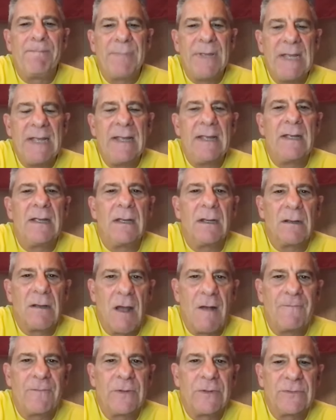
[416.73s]
big
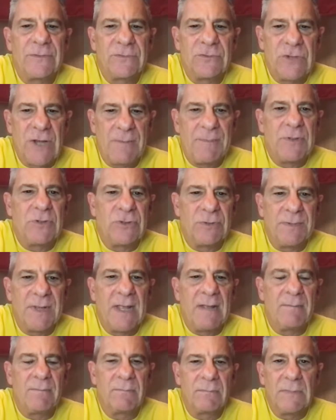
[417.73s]
conference championship
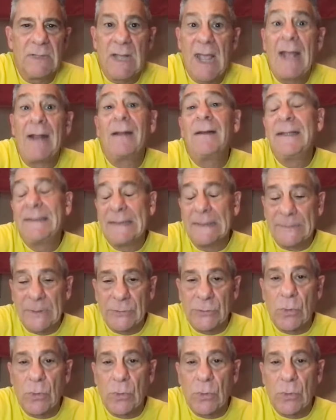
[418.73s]
game, at least at the